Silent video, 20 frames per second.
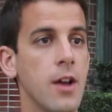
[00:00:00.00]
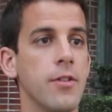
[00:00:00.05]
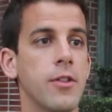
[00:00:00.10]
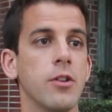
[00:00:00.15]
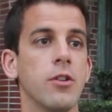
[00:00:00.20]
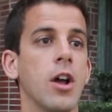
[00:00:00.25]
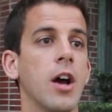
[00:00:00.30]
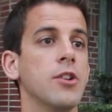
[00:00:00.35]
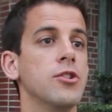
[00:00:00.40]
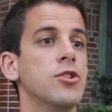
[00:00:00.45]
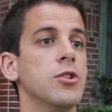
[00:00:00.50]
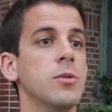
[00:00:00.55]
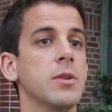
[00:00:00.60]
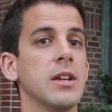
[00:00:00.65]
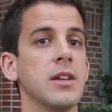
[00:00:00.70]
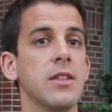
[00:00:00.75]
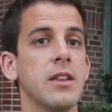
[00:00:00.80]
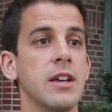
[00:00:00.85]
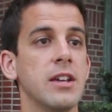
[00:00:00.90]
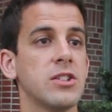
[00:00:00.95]
They're not
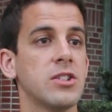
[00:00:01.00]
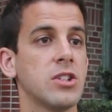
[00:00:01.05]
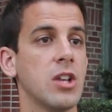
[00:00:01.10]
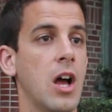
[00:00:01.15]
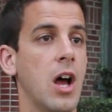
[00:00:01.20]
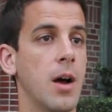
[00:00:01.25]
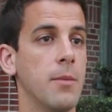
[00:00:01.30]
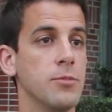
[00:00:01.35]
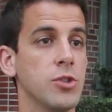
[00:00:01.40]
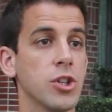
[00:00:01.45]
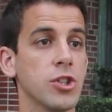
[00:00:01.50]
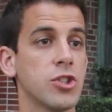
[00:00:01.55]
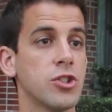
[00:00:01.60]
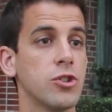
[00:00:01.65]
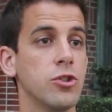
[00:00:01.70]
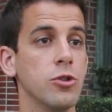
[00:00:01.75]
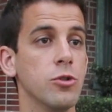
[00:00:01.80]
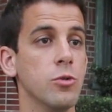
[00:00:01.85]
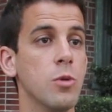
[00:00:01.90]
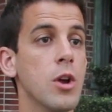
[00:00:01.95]
doing this just
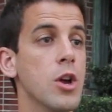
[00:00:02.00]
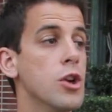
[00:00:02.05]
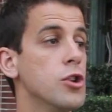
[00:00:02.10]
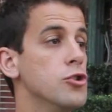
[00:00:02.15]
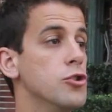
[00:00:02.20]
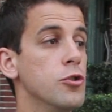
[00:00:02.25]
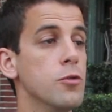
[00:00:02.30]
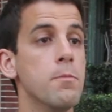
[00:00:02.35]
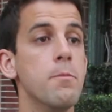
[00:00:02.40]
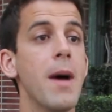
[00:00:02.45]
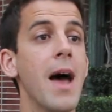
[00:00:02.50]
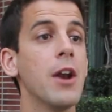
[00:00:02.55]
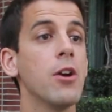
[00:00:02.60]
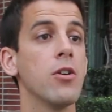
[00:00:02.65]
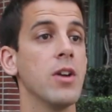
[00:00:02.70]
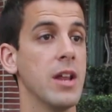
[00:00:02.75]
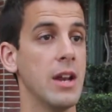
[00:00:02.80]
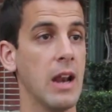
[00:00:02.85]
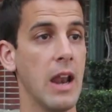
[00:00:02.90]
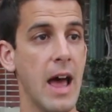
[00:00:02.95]
to do
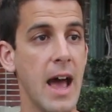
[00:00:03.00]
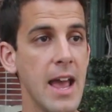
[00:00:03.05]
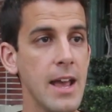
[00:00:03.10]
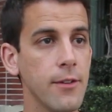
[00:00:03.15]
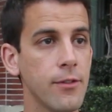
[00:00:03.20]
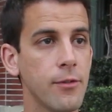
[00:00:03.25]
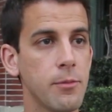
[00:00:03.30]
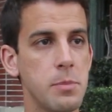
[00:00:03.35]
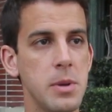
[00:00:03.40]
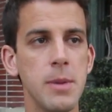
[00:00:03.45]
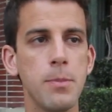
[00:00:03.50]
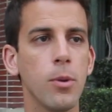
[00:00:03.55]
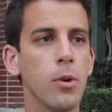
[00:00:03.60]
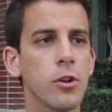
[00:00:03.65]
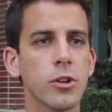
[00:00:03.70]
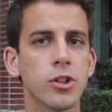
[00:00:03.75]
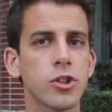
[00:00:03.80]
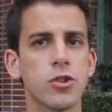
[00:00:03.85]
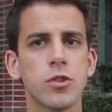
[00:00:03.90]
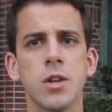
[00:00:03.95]
better in life. People
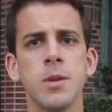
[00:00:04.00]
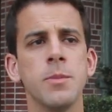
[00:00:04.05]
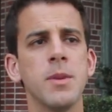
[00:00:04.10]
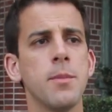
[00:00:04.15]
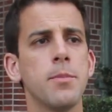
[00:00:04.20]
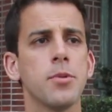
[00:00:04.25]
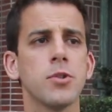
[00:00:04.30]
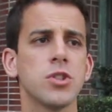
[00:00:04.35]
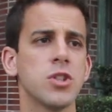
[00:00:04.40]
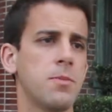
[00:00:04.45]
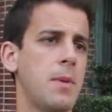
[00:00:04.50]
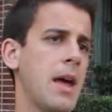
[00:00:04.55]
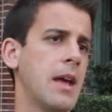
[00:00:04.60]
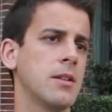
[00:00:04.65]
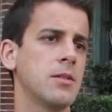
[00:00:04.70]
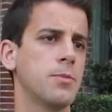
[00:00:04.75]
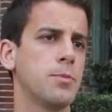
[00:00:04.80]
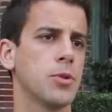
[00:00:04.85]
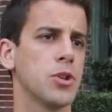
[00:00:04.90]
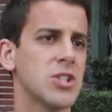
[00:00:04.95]
are extremely
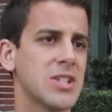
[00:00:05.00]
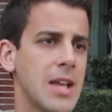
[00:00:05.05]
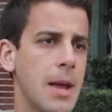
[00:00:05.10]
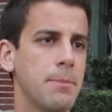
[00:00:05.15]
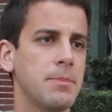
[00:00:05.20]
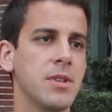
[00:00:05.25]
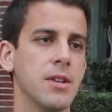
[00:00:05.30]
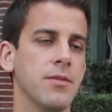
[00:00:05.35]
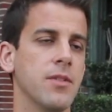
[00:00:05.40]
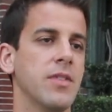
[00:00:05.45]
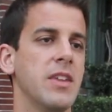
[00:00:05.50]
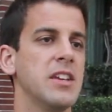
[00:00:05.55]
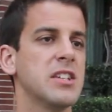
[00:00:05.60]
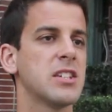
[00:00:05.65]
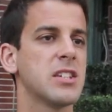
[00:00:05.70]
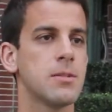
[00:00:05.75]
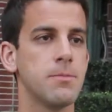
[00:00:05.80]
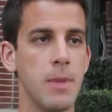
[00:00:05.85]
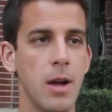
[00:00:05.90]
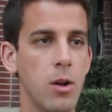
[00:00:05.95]
perceptive, and they
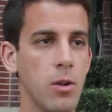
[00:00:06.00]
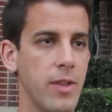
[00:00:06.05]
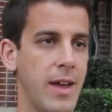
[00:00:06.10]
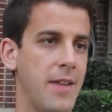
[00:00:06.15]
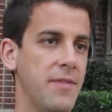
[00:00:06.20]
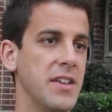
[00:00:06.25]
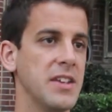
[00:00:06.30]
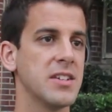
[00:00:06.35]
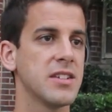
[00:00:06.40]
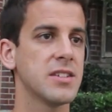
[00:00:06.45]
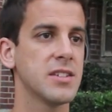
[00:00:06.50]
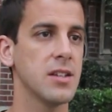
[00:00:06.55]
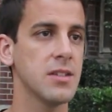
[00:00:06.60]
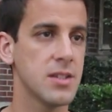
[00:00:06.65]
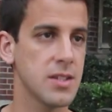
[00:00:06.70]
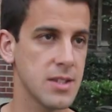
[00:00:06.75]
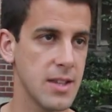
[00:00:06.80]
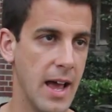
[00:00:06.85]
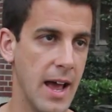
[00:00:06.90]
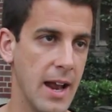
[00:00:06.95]
smell that, they
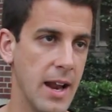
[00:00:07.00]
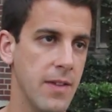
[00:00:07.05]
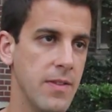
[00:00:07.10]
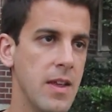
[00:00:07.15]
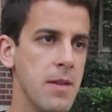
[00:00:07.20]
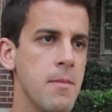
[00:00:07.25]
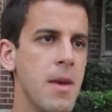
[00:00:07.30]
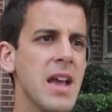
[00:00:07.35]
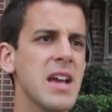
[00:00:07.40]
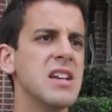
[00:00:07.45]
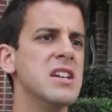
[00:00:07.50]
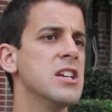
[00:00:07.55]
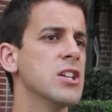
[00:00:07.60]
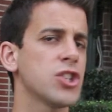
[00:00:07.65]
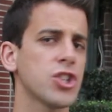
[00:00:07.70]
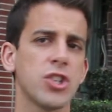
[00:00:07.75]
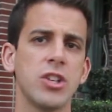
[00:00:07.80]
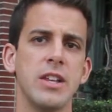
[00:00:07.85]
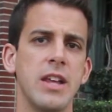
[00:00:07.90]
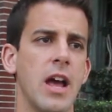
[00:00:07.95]
sense that, and they may
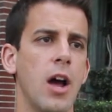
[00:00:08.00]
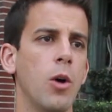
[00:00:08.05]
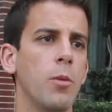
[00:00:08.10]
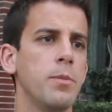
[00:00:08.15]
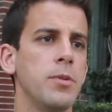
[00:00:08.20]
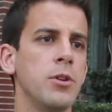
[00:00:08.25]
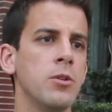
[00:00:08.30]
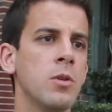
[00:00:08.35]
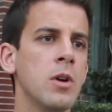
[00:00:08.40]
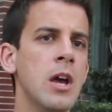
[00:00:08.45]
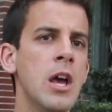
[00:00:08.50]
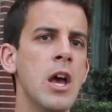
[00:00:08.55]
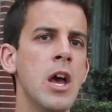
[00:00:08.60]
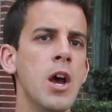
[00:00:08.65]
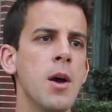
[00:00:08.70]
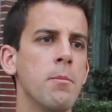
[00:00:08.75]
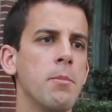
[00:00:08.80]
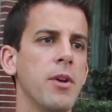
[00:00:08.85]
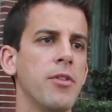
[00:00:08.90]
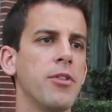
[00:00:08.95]
initially help you,
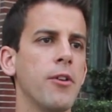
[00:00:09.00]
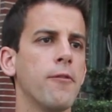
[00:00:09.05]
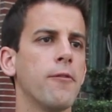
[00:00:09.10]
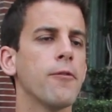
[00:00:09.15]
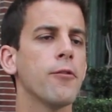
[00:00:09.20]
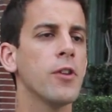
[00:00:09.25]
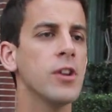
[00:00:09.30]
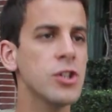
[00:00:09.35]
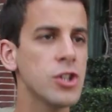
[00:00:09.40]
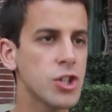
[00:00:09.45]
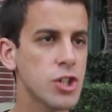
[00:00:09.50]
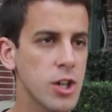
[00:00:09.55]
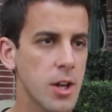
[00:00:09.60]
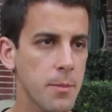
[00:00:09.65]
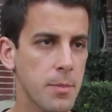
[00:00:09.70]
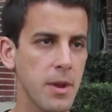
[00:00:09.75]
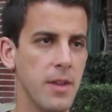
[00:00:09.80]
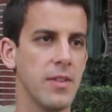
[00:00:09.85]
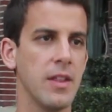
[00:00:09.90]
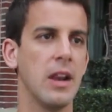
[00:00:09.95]
but the
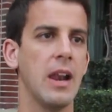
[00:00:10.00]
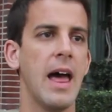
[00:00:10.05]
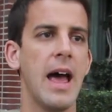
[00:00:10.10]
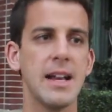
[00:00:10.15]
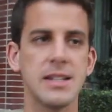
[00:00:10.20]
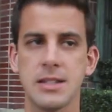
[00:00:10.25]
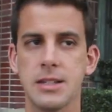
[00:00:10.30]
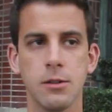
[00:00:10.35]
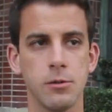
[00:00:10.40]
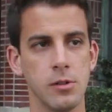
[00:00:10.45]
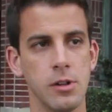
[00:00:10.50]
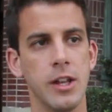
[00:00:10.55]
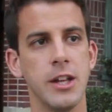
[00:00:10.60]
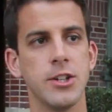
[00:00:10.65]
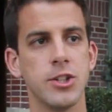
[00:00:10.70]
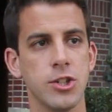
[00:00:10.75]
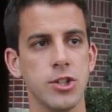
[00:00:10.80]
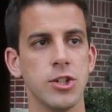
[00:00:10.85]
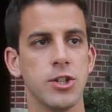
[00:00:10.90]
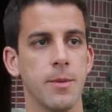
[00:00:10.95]
friendship and the lasting
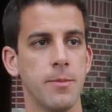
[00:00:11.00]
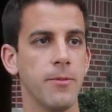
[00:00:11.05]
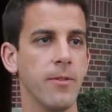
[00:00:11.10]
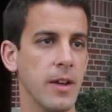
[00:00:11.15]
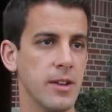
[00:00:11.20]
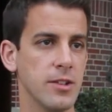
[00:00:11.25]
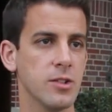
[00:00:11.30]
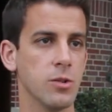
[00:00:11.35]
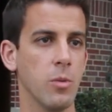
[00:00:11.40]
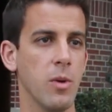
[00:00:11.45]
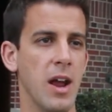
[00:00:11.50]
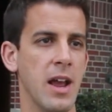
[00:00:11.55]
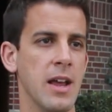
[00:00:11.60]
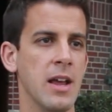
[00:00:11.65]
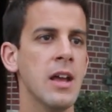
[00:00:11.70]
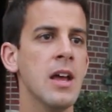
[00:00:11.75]
relationship fades away.